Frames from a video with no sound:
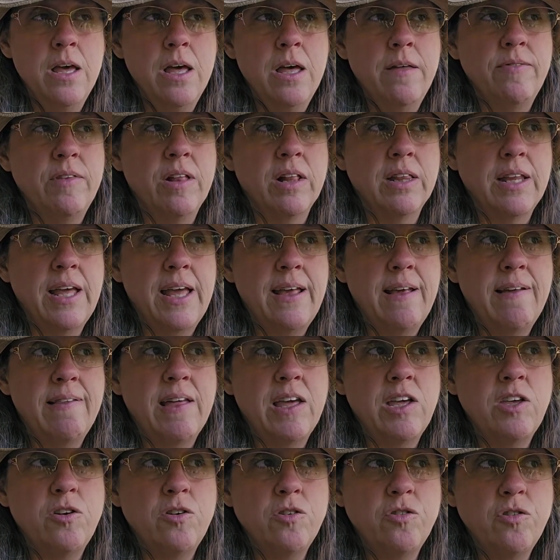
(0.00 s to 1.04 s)
the lady
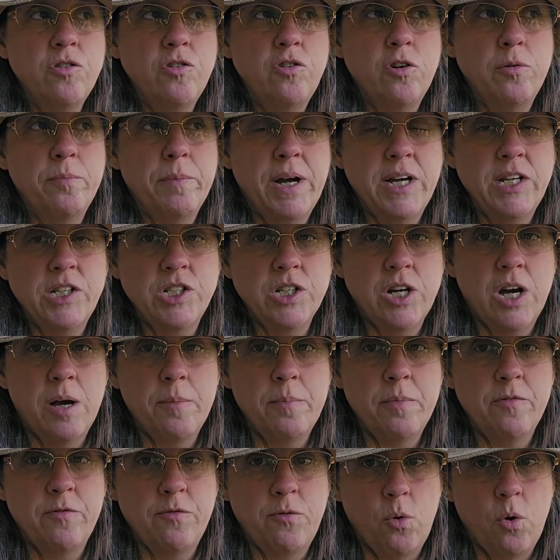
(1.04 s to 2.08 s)
that used to do my job
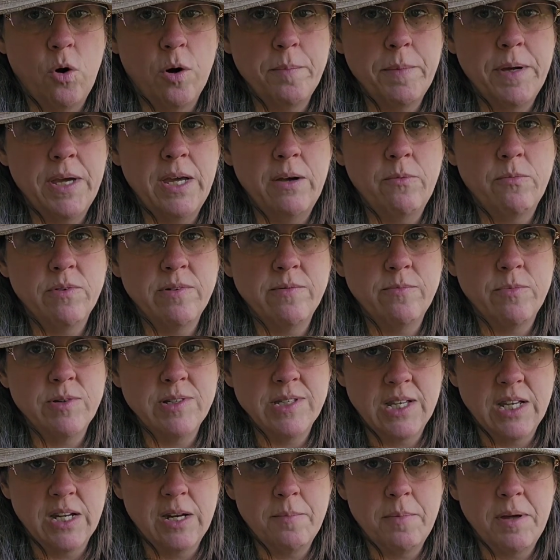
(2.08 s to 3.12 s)
before me
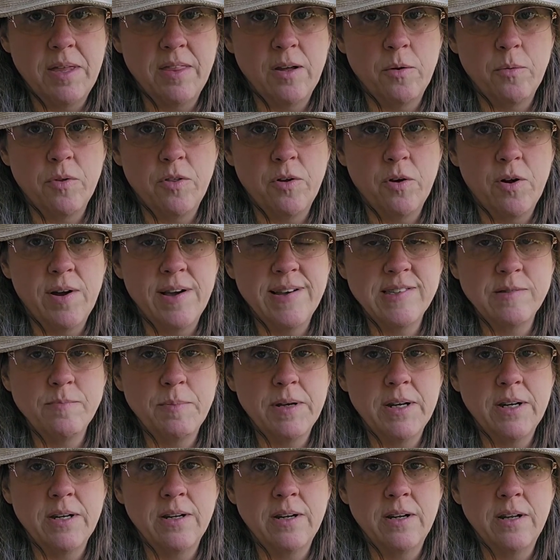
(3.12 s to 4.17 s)
was going to be there with her
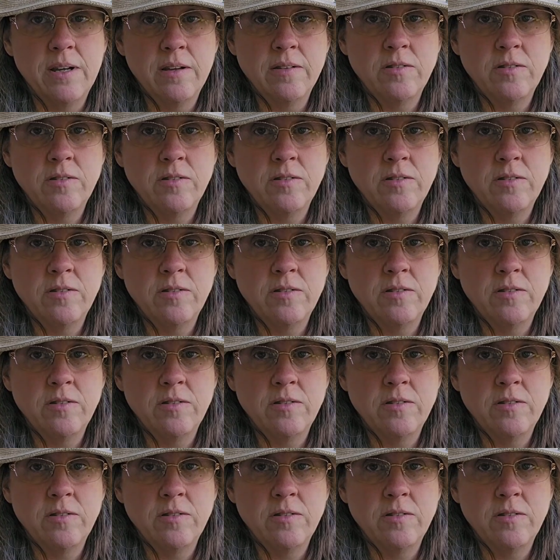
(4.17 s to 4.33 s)
husband.